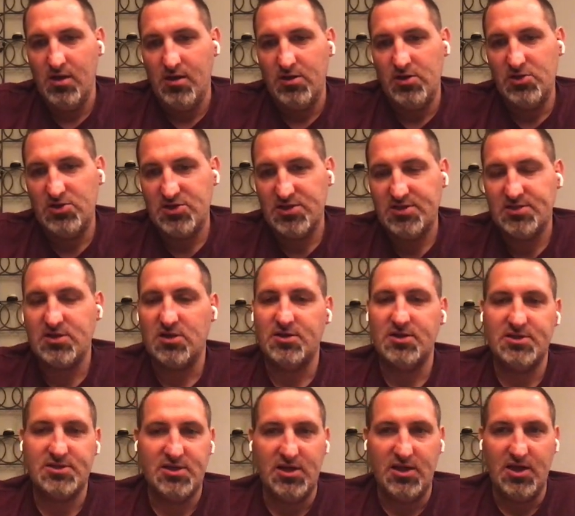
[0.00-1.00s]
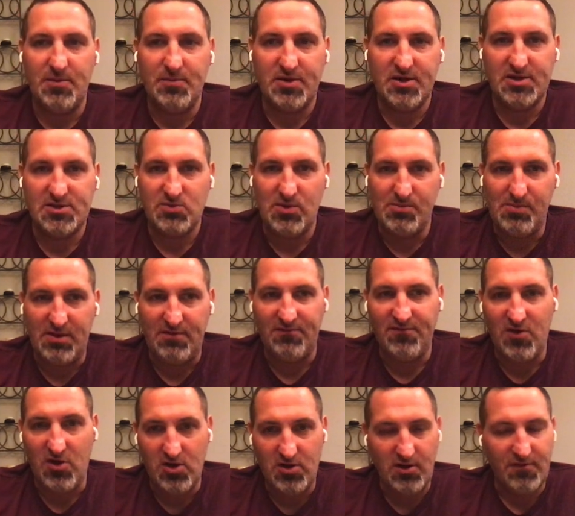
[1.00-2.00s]
You should start to see it up because we've been
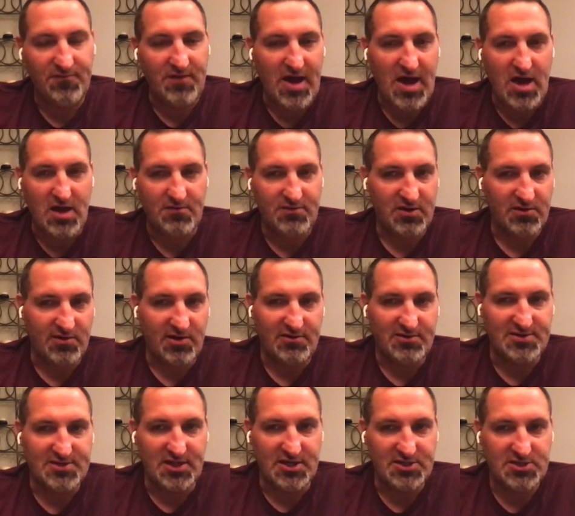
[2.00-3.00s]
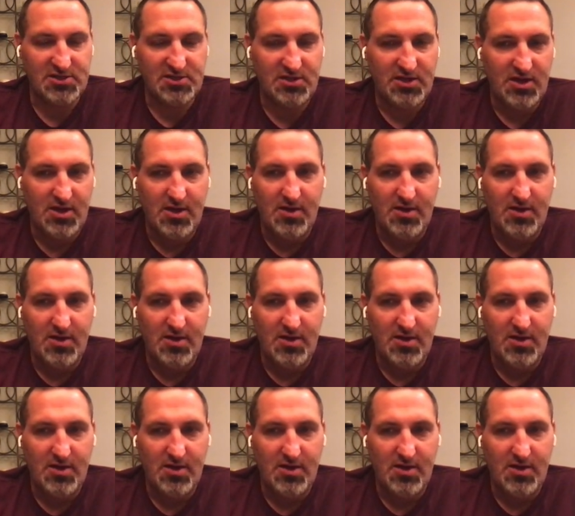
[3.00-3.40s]
far enough out of the Great Recession.